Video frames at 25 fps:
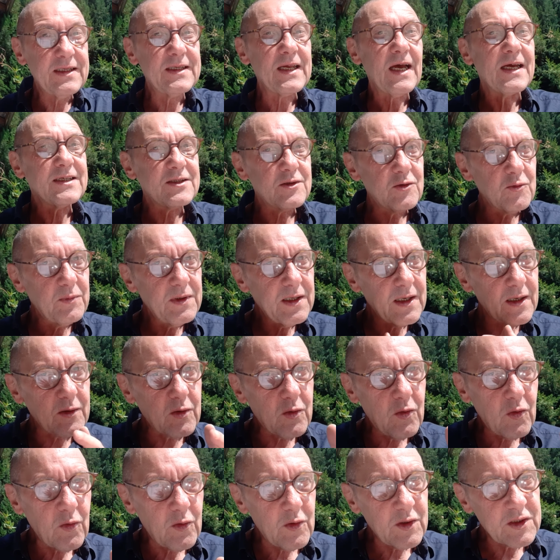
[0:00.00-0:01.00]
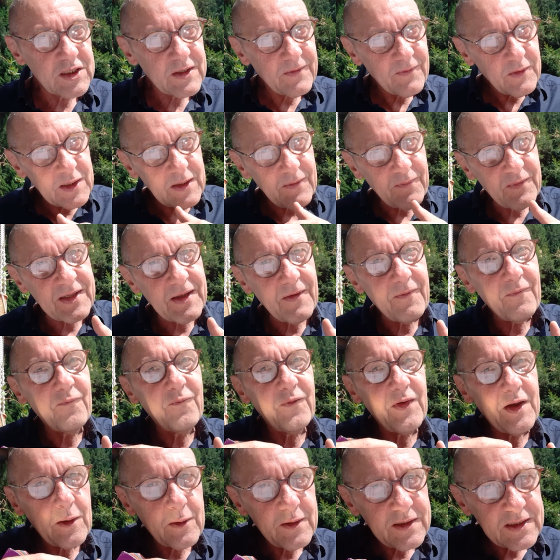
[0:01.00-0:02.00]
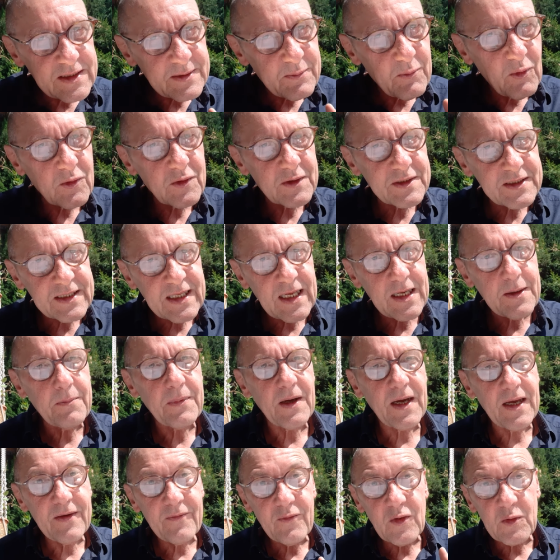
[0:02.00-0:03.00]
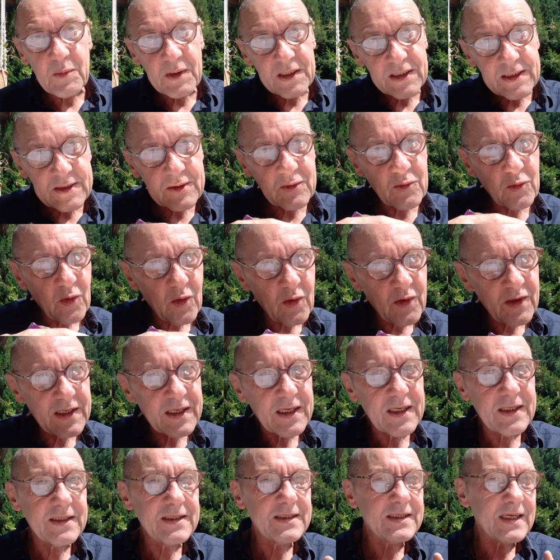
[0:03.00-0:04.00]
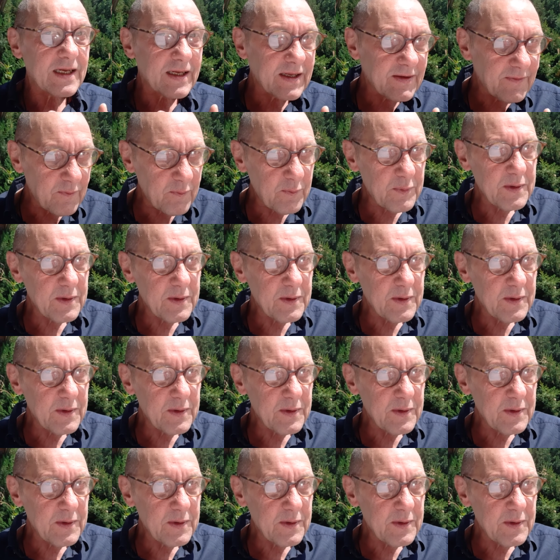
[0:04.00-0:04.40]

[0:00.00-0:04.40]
has to be encouraged, even if they're very small step, and everybody's growing, and it's like if